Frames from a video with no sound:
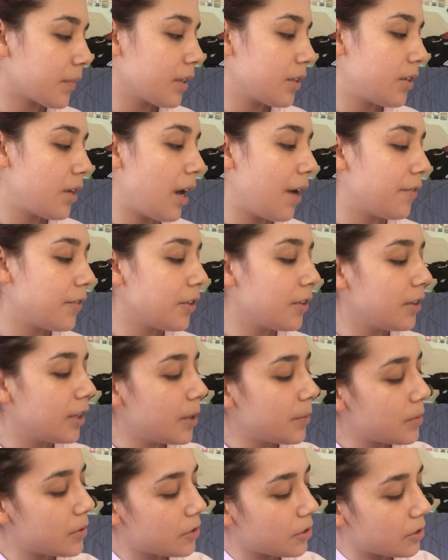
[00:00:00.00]
So after
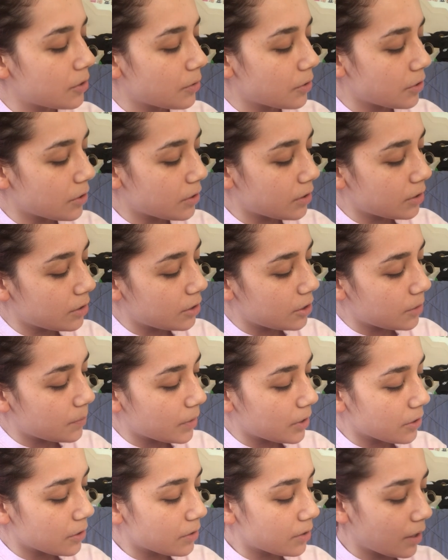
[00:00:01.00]
lips, she switches to G
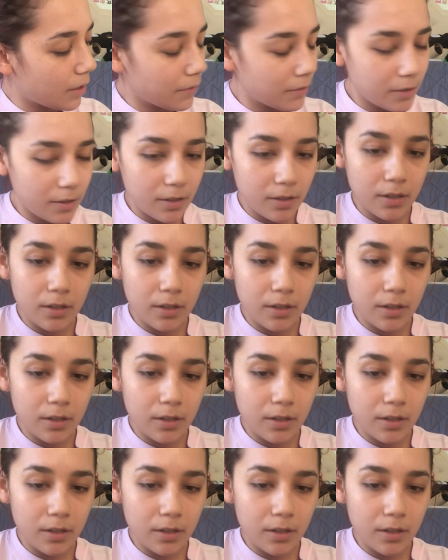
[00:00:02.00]
major 7,